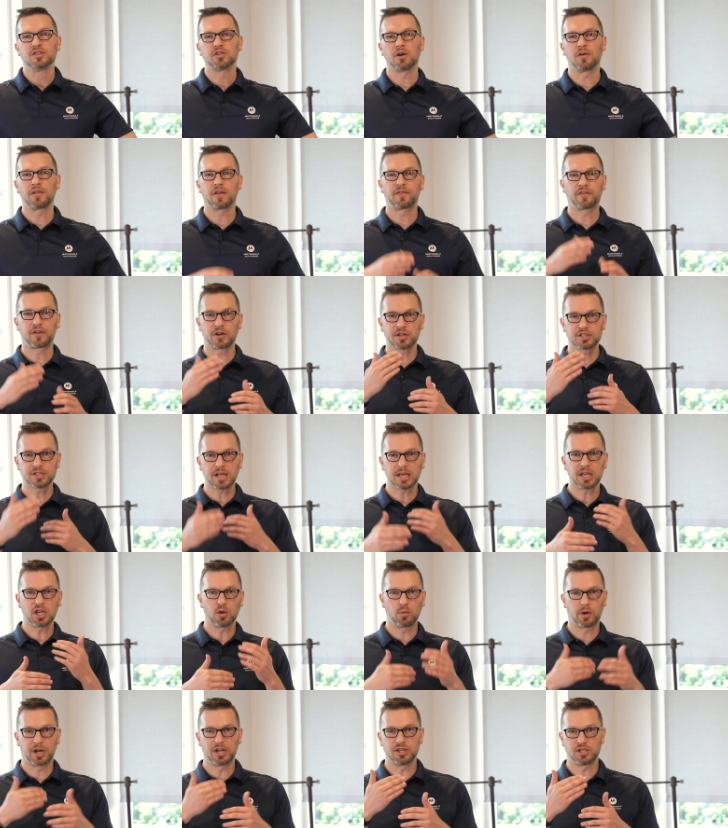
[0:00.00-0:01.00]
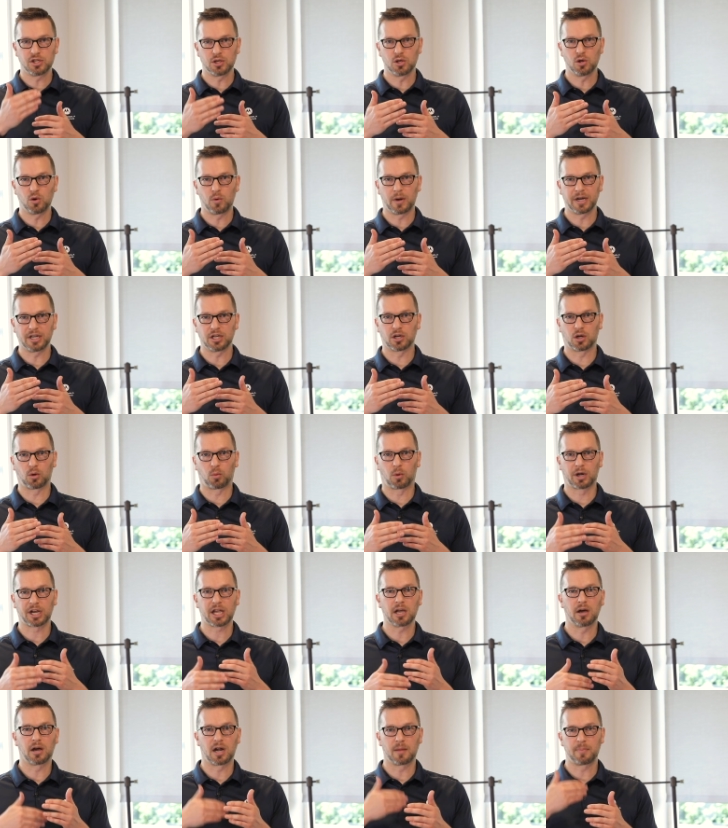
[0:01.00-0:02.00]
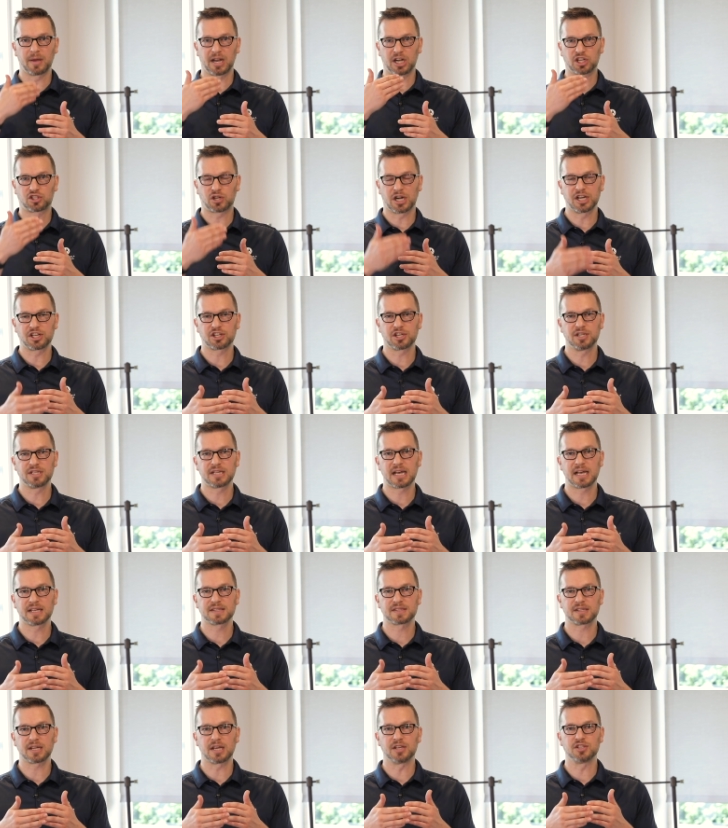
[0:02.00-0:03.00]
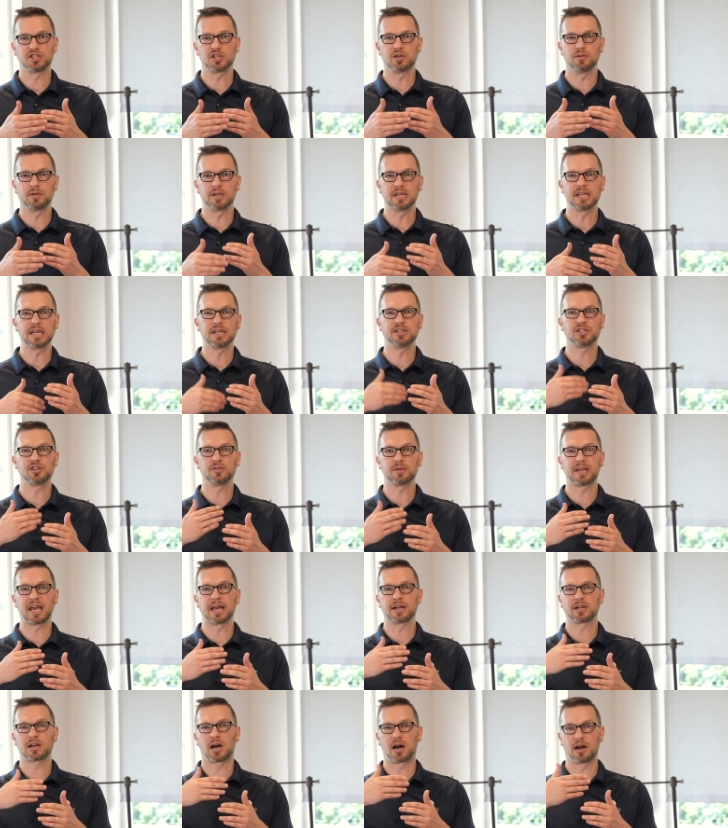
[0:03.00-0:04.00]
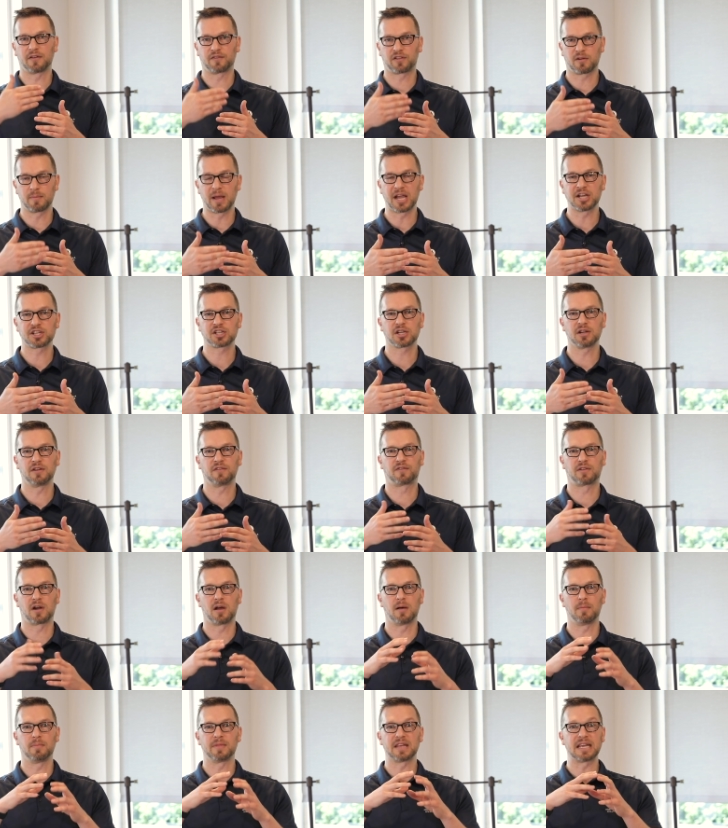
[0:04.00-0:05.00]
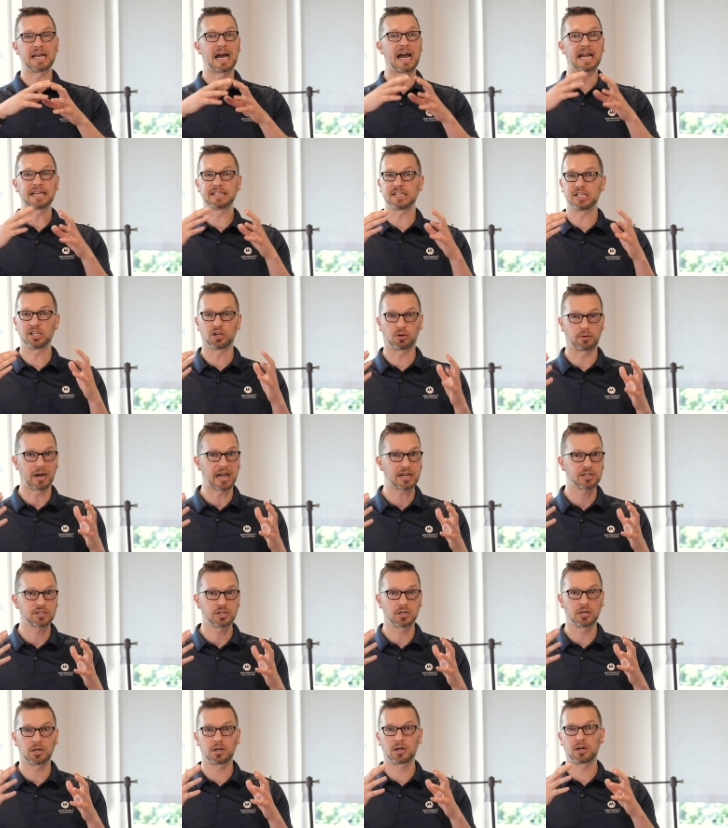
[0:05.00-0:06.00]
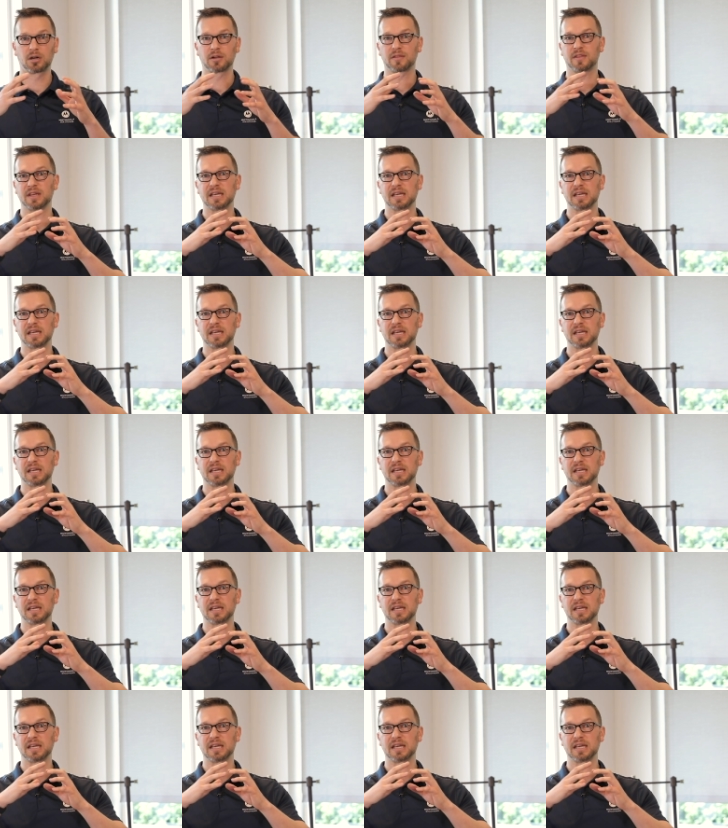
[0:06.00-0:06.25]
So the first thing you want to do when you're working on a penetration test is you need to get confirmation from the IT director,